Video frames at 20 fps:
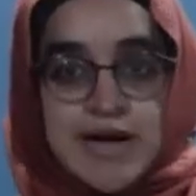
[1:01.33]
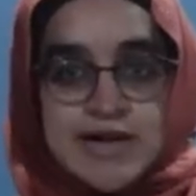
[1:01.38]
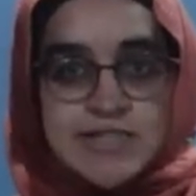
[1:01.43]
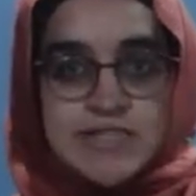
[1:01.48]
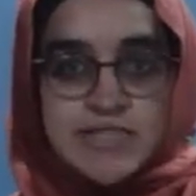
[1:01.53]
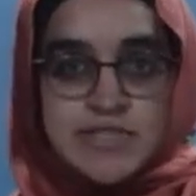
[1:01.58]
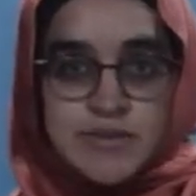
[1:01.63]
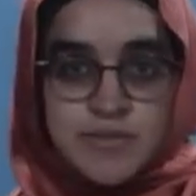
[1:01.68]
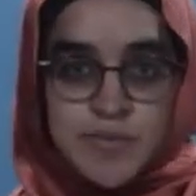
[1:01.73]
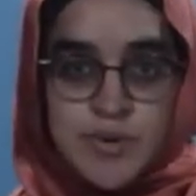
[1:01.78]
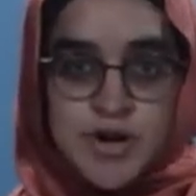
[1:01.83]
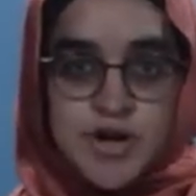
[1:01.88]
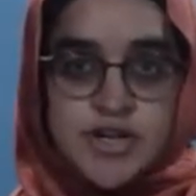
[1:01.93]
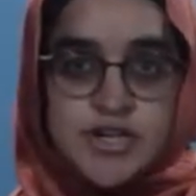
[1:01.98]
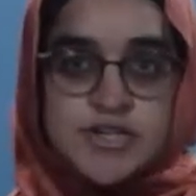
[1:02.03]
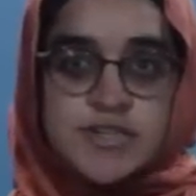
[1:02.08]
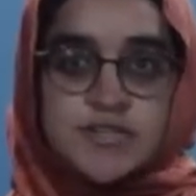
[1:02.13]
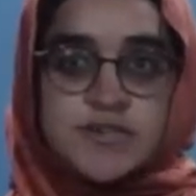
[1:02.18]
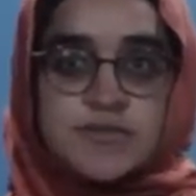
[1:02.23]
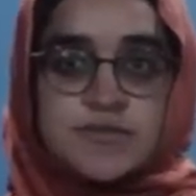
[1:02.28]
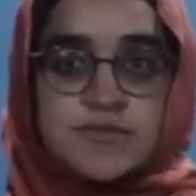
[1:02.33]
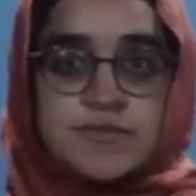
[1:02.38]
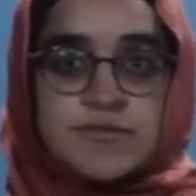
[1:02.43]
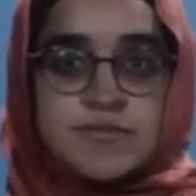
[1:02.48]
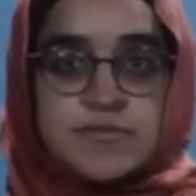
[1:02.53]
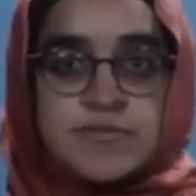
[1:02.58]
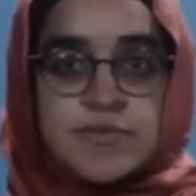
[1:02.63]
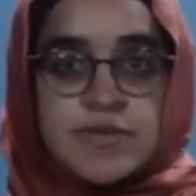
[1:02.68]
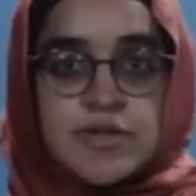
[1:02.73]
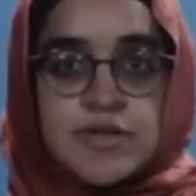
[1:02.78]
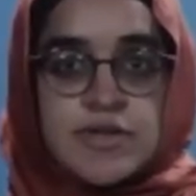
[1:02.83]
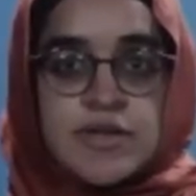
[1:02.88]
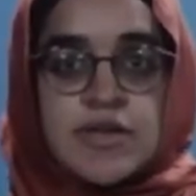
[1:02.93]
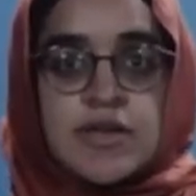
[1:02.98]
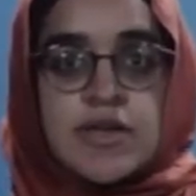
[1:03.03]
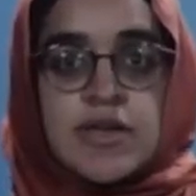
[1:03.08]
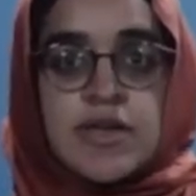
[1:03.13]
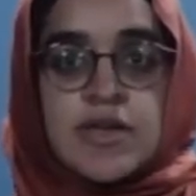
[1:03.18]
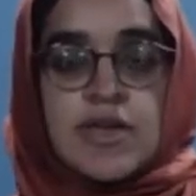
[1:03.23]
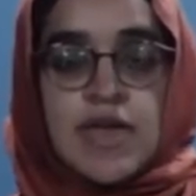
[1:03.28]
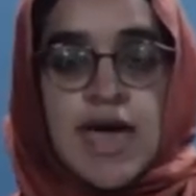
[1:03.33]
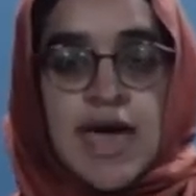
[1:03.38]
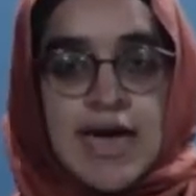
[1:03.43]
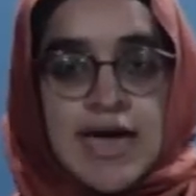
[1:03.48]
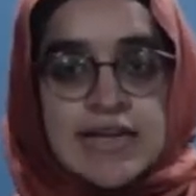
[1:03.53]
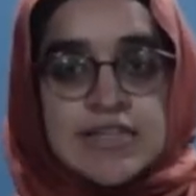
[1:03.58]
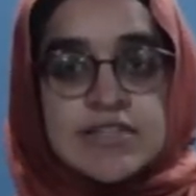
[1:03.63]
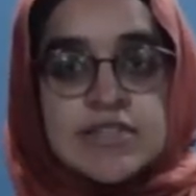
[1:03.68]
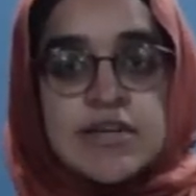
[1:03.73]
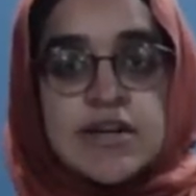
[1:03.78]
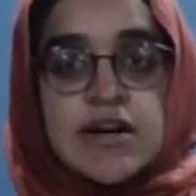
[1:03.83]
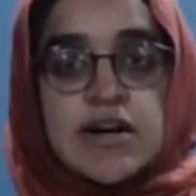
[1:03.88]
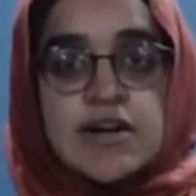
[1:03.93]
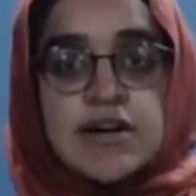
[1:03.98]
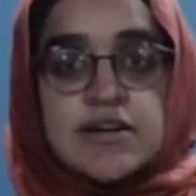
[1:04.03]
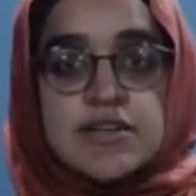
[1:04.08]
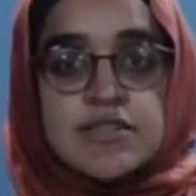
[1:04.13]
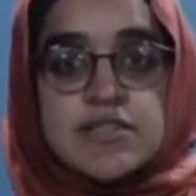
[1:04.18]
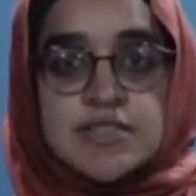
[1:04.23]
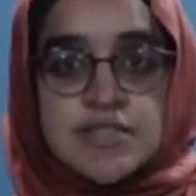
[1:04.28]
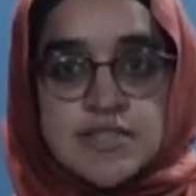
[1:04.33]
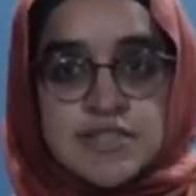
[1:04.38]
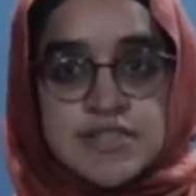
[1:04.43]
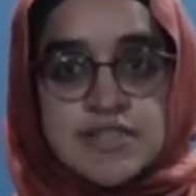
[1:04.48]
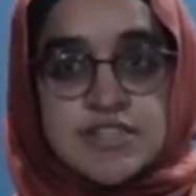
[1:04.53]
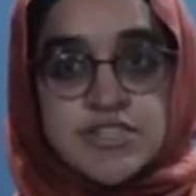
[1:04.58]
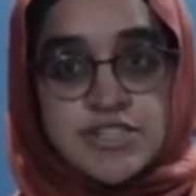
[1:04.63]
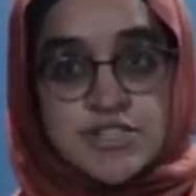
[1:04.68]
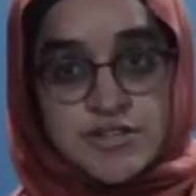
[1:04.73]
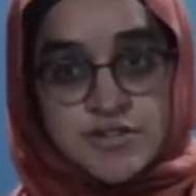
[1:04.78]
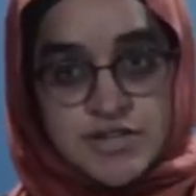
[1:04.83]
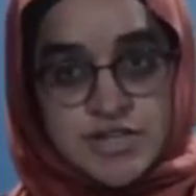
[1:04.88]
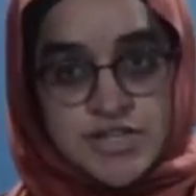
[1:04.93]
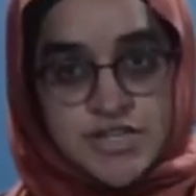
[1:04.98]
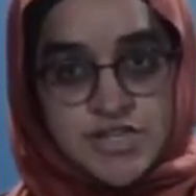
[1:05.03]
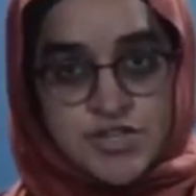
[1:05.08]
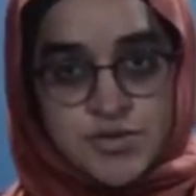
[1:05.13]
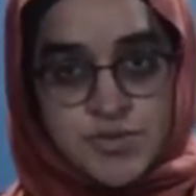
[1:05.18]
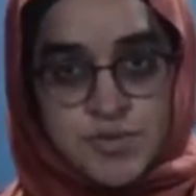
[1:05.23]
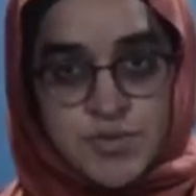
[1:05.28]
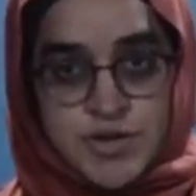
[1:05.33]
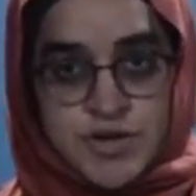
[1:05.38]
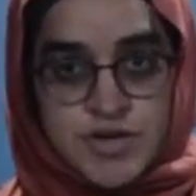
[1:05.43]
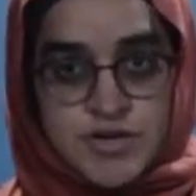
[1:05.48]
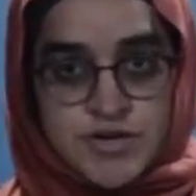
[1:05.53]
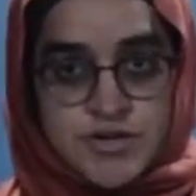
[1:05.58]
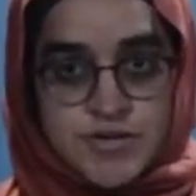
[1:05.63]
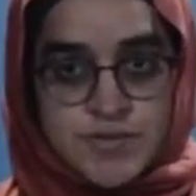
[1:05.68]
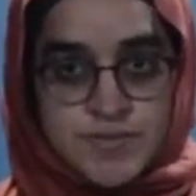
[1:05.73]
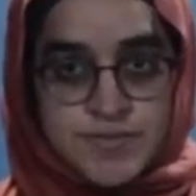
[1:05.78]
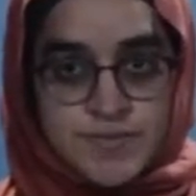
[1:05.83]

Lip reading: binding part and a signal generation part.